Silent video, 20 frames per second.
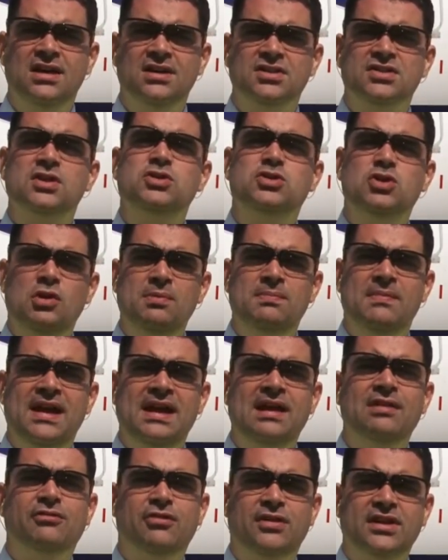So join
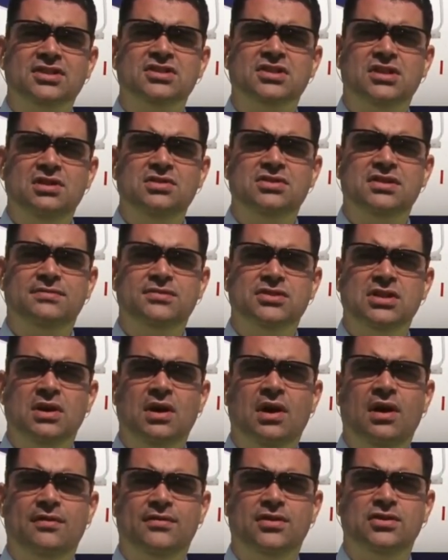me for an exclusive
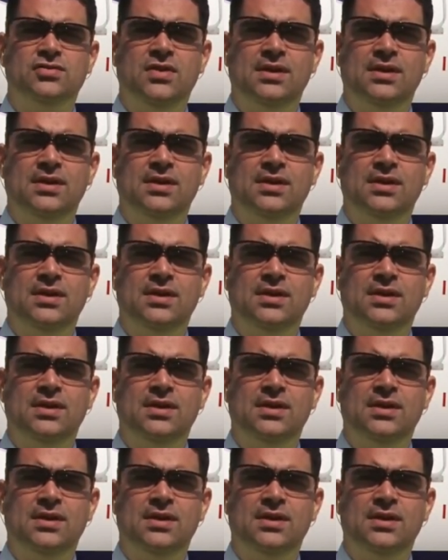tour of the